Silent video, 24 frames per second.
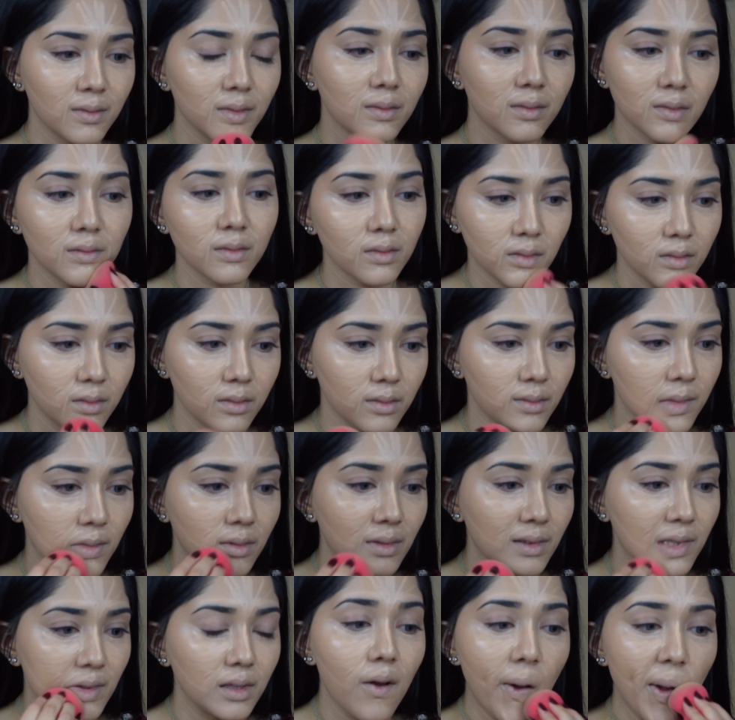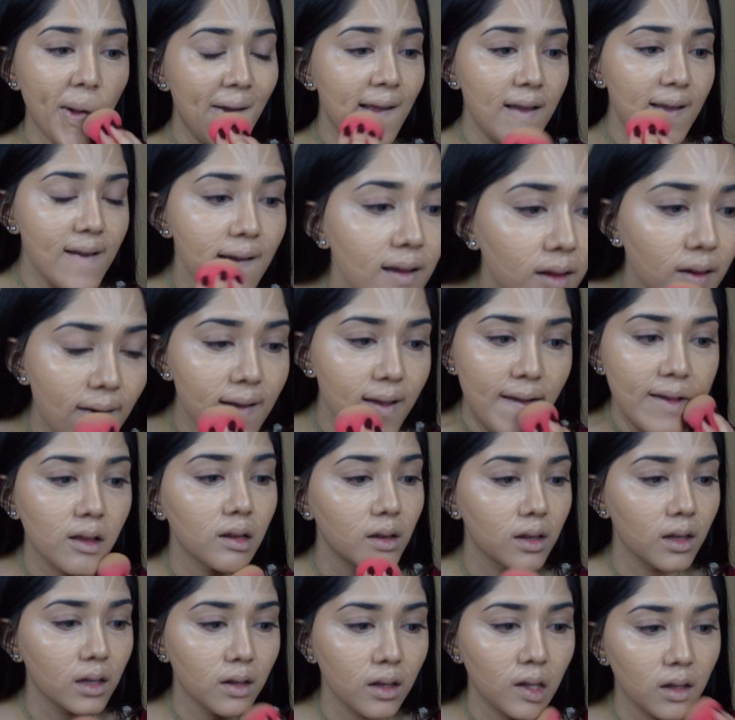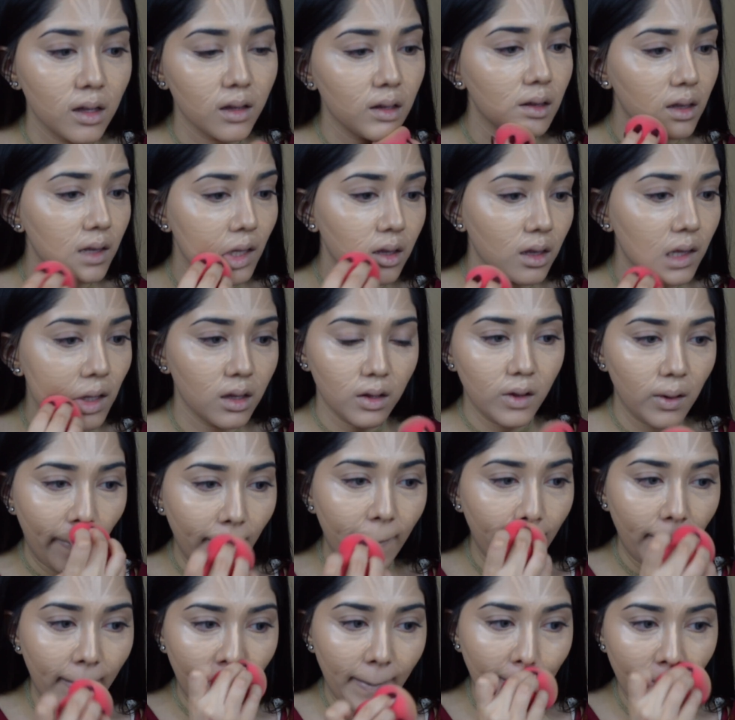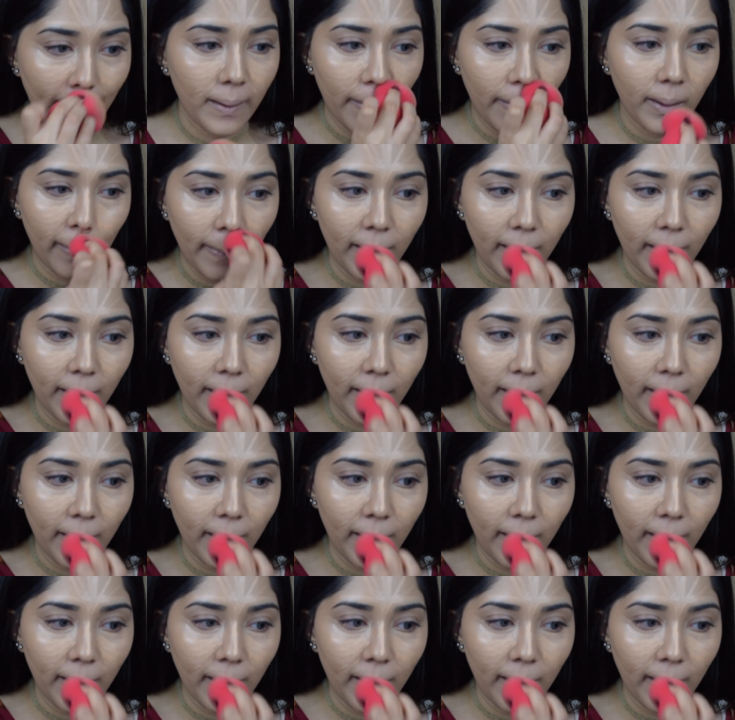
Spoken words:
Here I'm just going back into my beauty blender just to blend out all that